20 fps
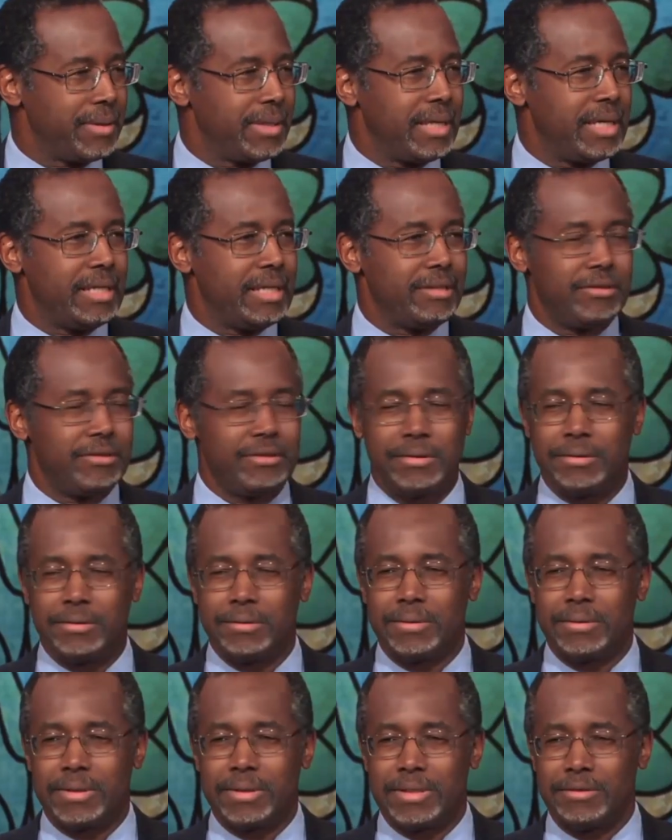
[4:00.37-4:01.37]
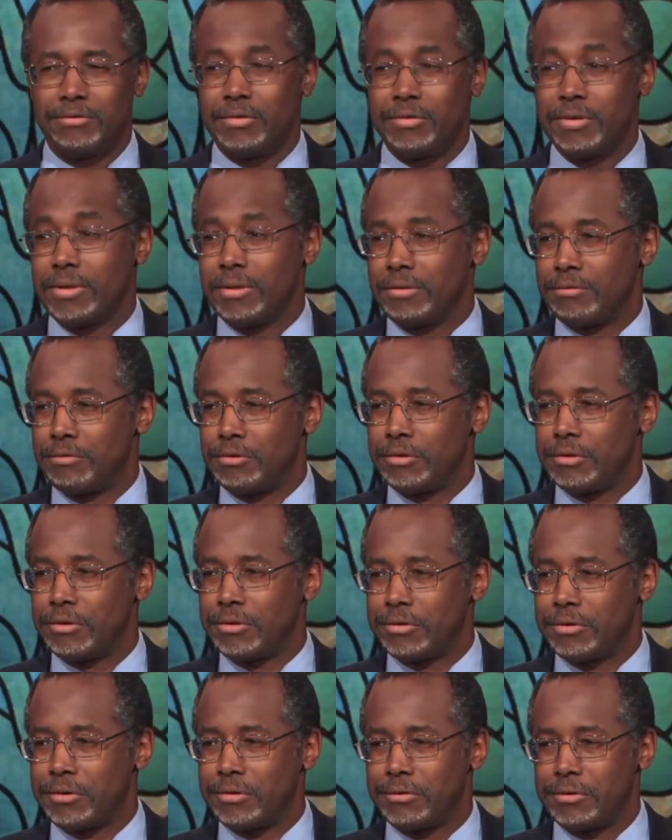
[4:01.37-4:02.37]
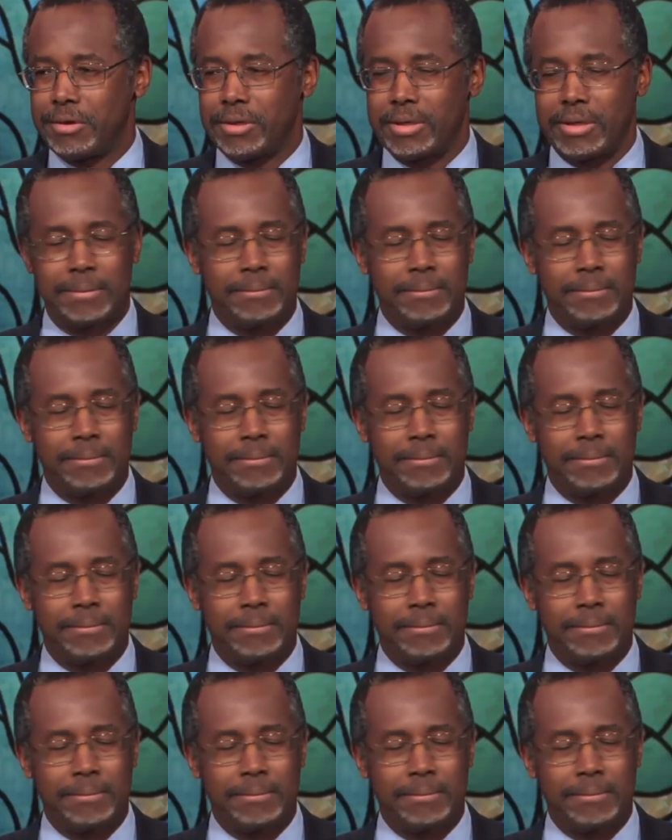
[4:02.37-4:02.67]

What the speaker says: into the field of neurosurgery.